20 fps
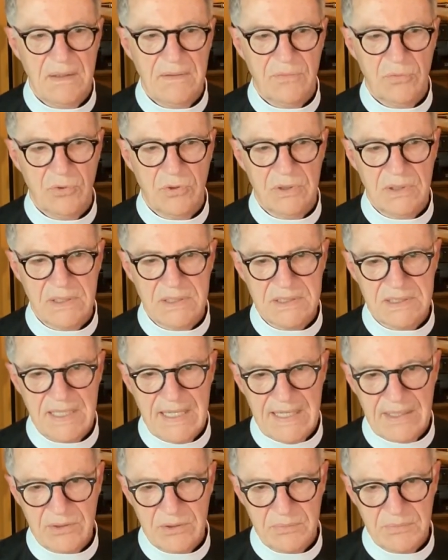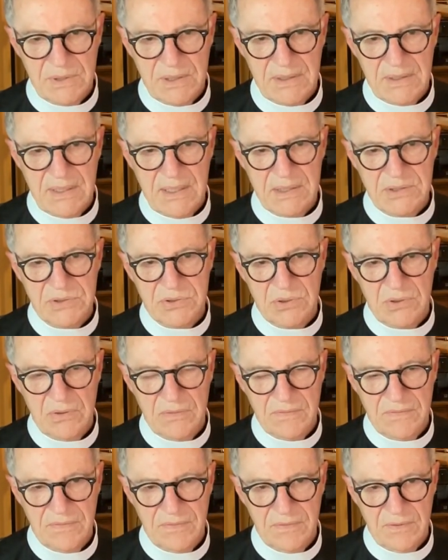of word and sacrament that sort
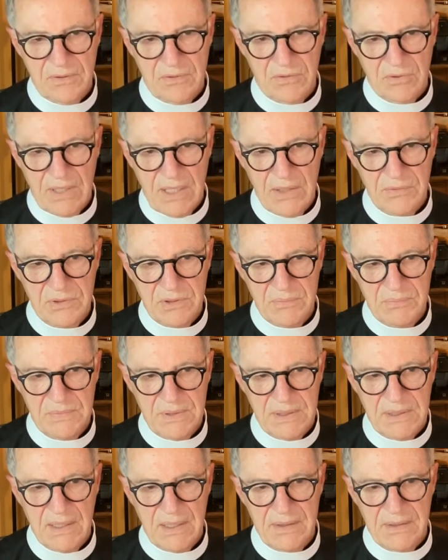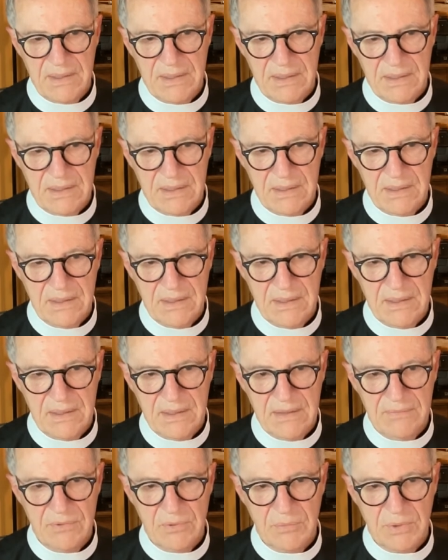of grounded me, I think,
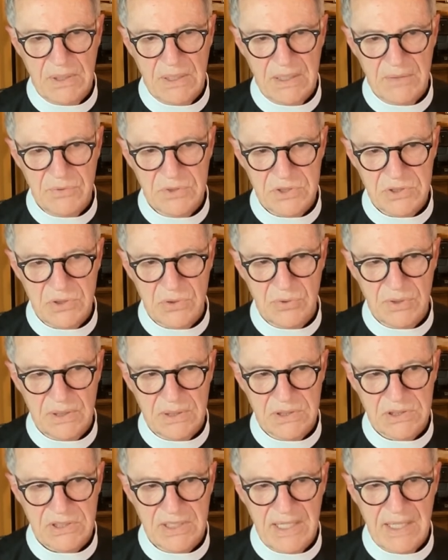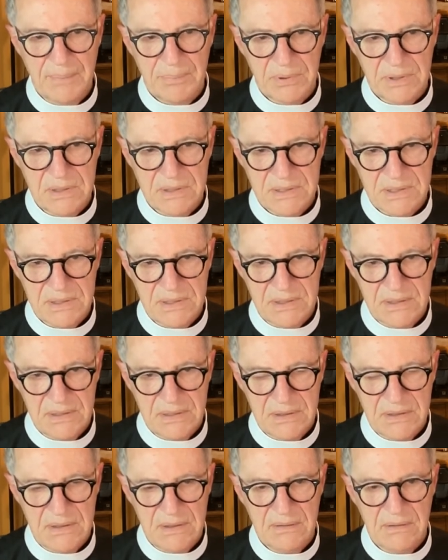even when I was doing
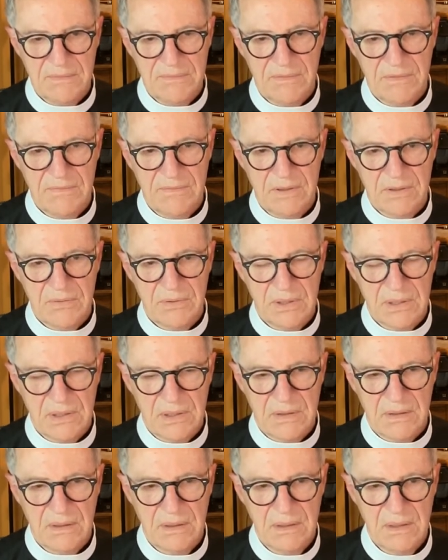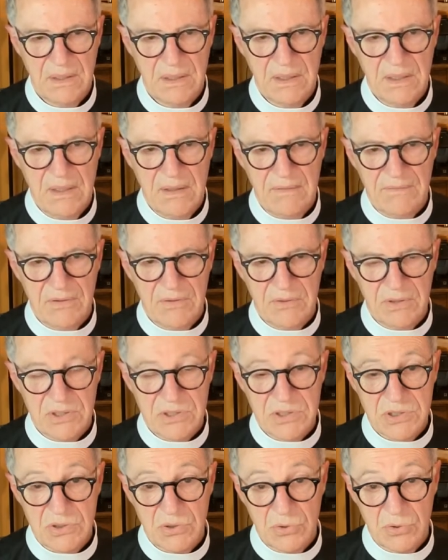chaplaincy of varying
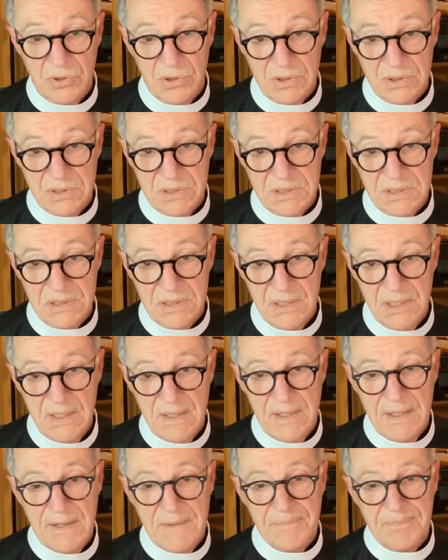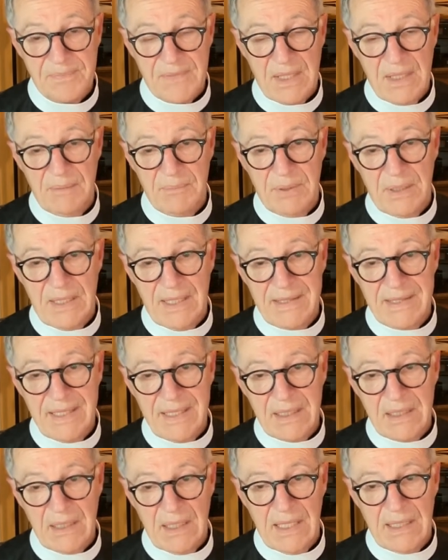various sorts. But I
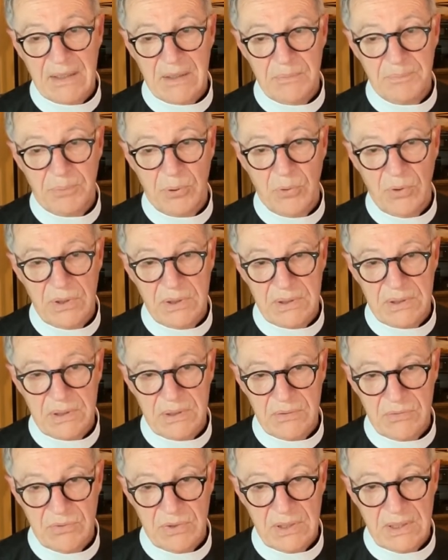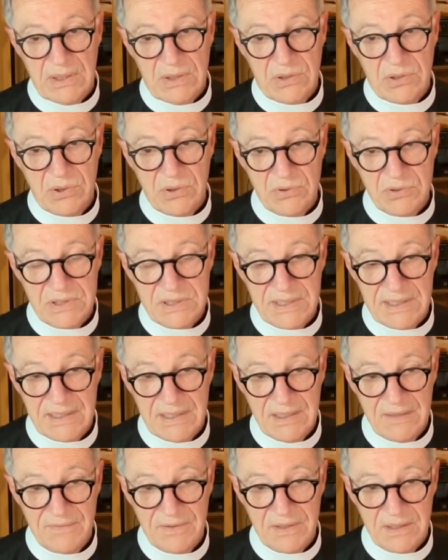think I could point to really two
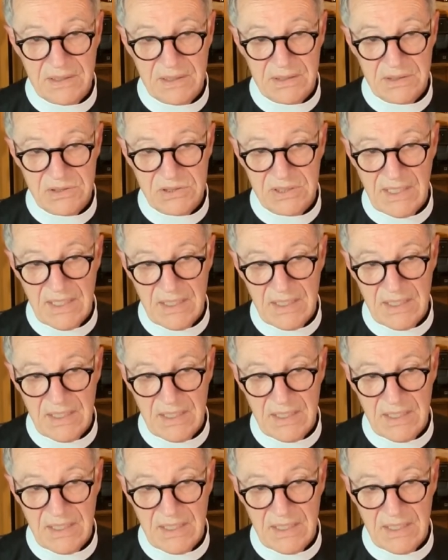significant